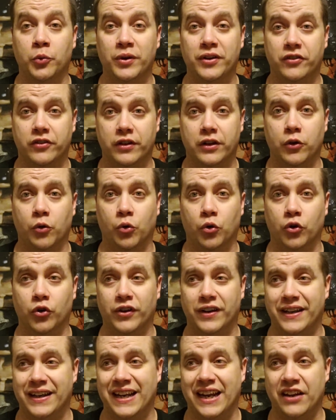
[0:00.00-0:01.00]
recently ordered
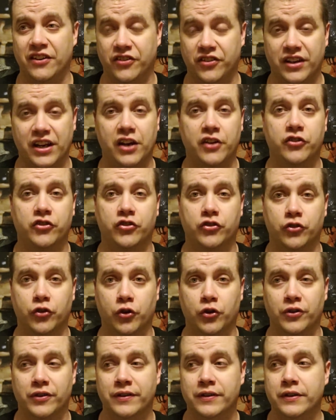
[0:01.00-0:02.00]
an ACH
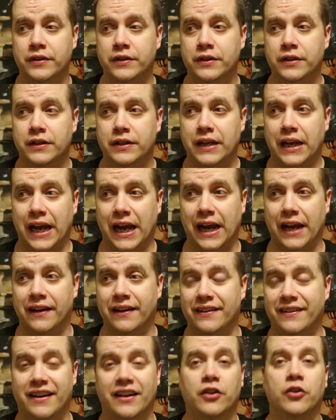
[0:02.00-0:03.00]
shirt and
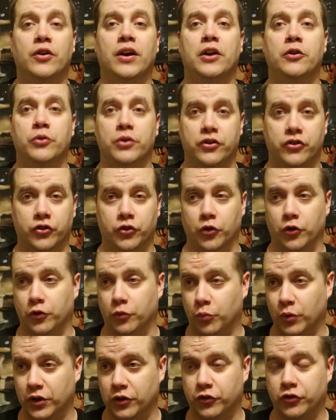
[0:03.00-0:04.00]
a Taylor Hendricks
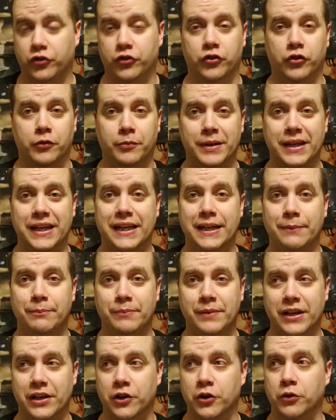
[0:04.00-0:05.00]
shirt, which should be
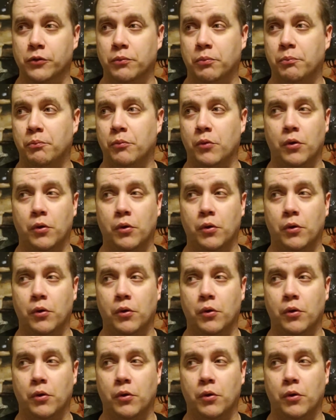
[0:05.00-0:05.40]
here,